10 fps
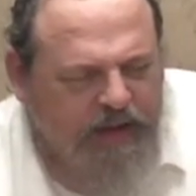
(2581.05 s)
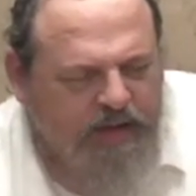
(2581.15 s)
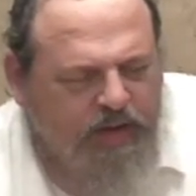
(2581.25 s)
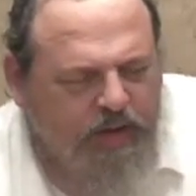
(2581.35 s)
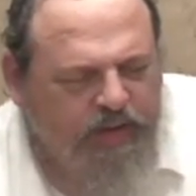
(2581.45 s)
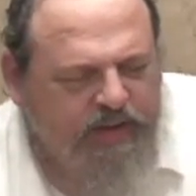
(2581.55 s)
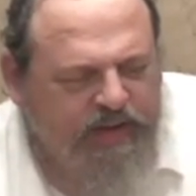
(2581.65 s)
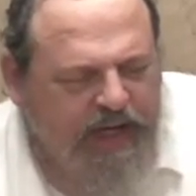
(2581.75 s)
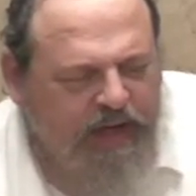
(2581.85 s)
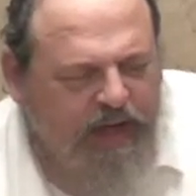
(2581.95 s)
So
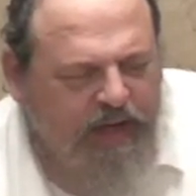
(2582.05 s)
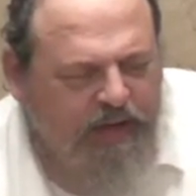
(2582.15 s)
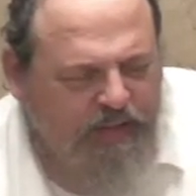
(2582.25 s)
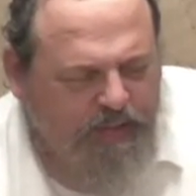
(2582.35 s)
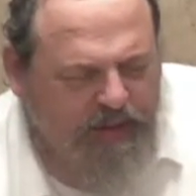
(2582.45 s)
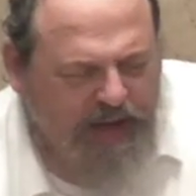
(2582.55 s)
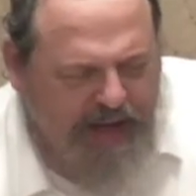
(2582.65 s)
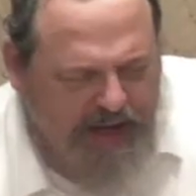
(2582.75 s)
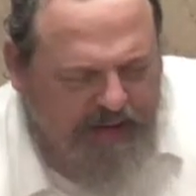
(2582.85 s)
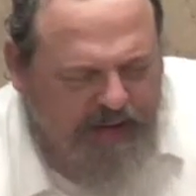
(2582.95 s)
tsina with a
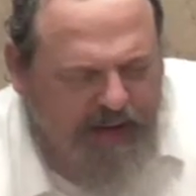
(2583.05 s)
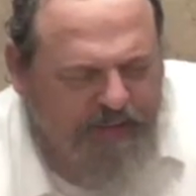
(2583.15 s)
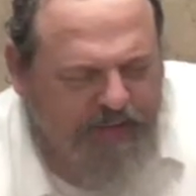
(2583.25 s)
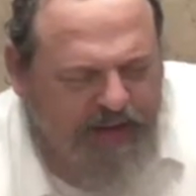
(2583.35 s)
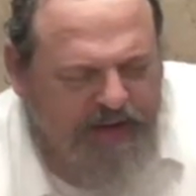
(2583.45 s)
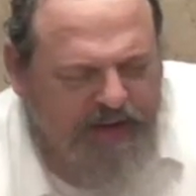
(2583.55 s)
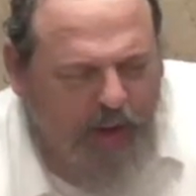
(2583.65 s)
hay on the end means